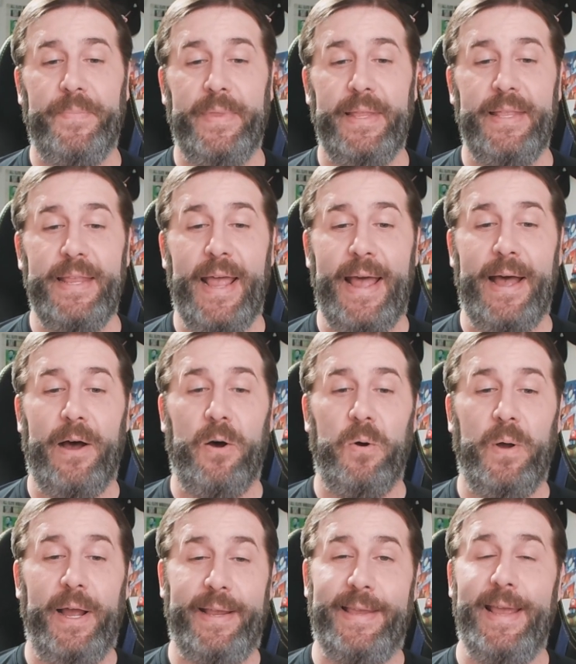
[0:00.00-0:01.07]

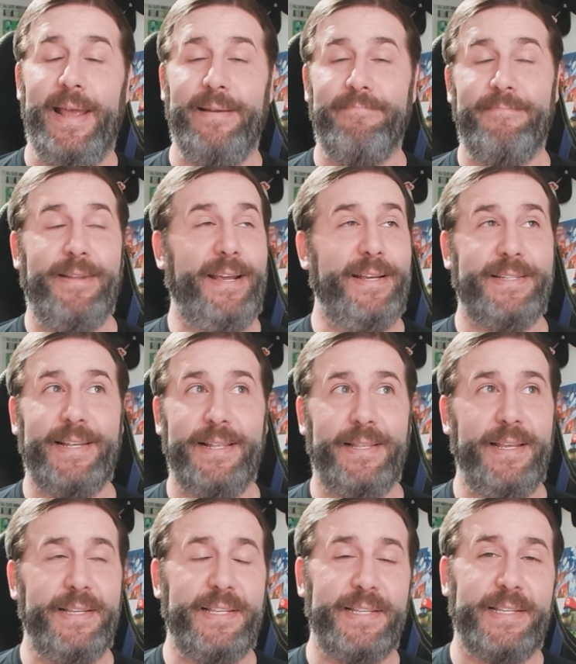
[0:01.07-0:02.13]
Now, again, like I said,
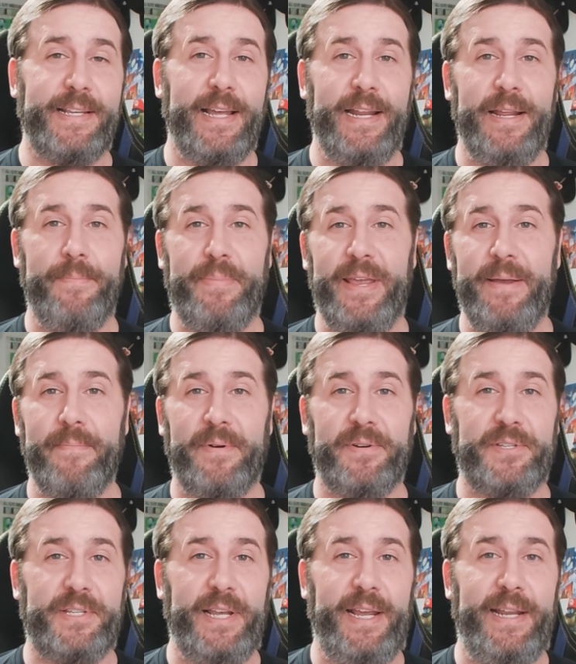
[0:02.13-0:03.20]
this is going to be
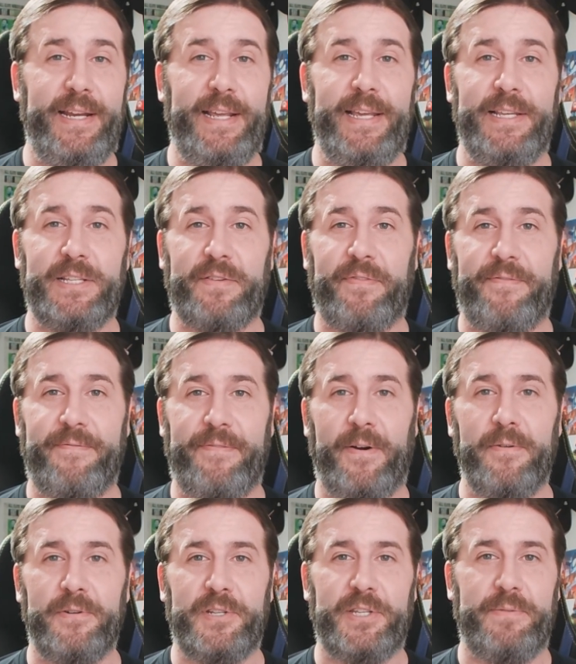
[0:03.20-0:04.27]
Mercedes'
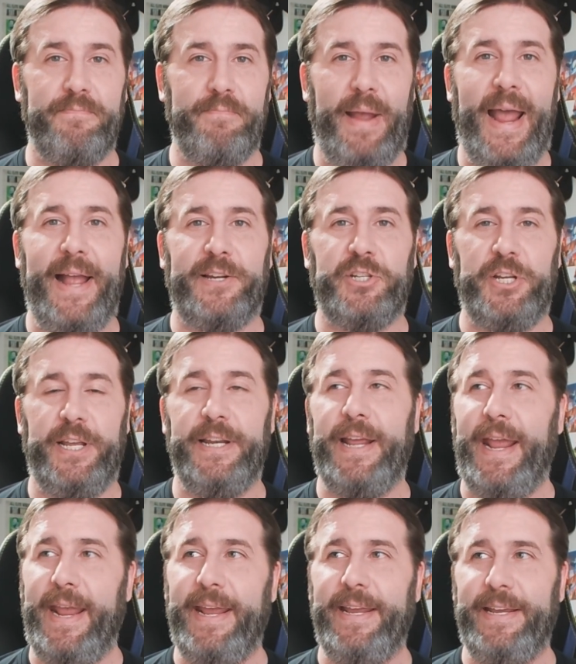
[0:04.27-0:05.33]
first match in
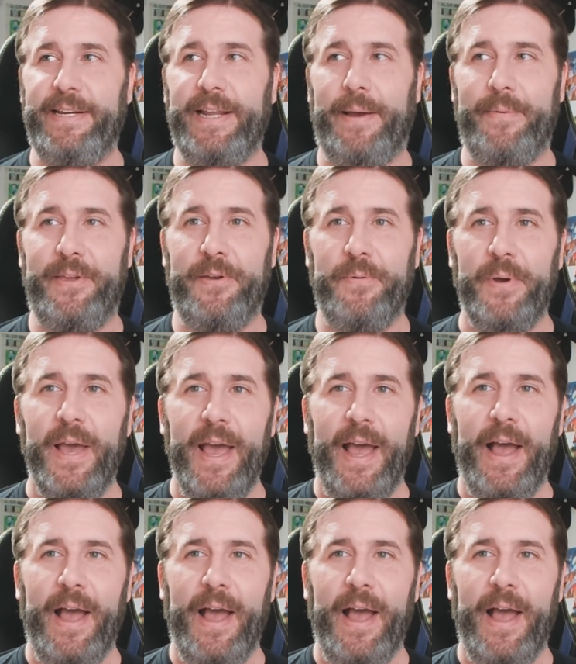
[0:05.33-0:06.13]
AEW.